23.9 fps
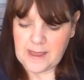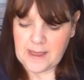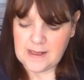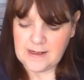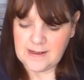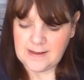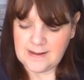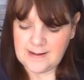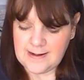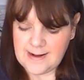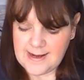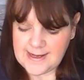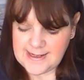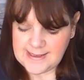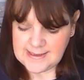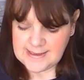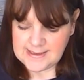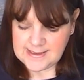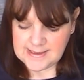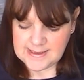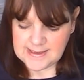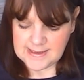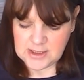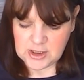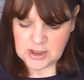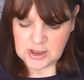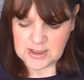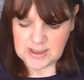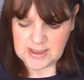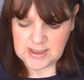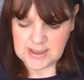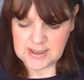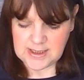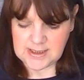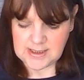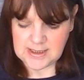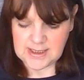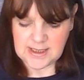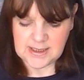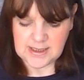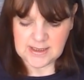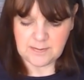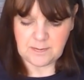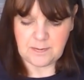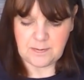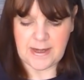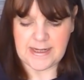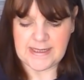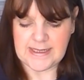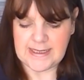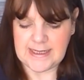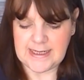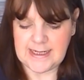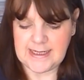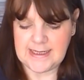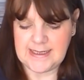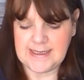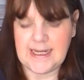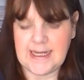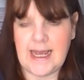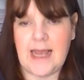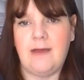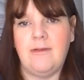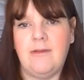lace stitches. It's basically set out